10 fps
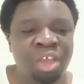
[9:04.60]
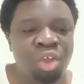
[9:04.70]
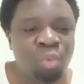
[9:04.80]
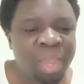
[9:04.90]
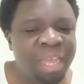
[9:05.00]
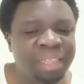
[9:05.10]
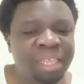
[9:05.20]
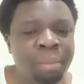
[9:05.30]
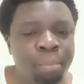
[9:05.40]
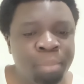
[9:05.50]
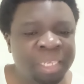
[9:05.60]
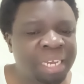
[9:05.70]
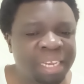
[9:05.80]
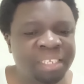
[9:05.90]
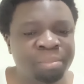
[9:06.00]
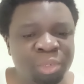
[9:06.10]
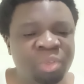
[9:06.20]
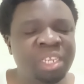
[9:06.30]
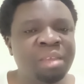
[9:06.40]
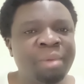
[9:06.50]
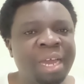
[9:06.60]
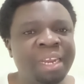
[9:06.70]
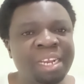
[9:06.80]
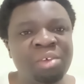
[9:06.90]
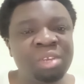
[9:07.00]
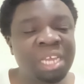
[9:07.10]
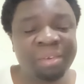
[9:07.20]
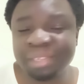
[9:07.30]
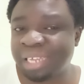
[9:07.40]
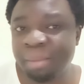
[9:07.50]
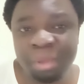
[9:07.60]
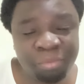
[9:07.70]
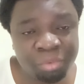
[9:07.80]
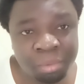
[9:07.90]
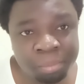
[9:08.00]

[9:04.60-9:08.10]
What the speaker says: where the bitterness between him and Raila Odinga was coming from.